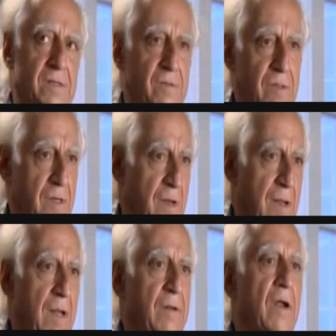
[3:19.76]
so on,
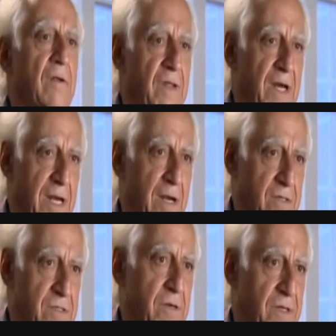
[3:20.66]
none of that
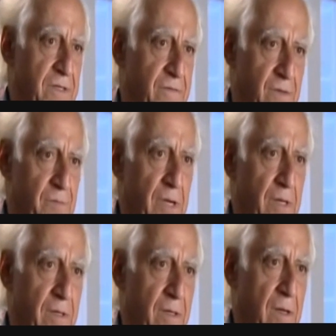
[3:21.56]
counts relative to the
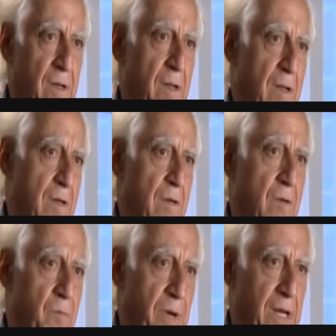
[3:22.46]
pilot. A
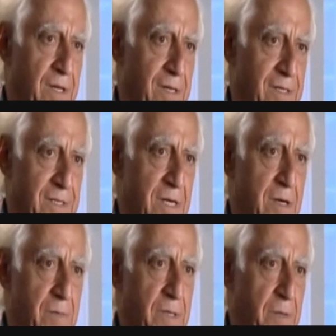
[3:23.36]
good pilot in a
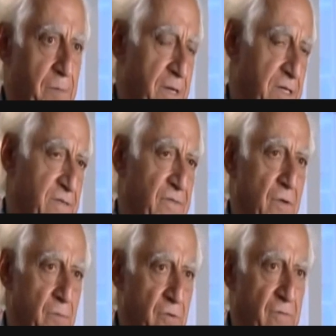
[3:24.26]
terrible airplane is far
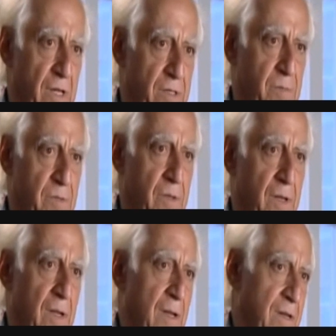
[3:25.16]
more valuable
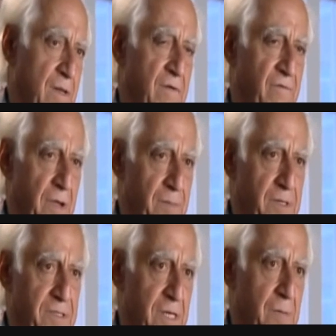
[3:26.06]
than a
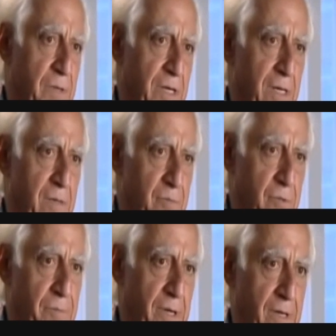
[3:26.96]
fabulous airplane and a poor
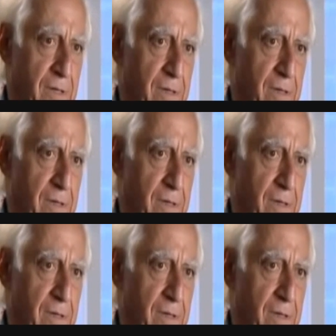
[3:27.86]
pilot.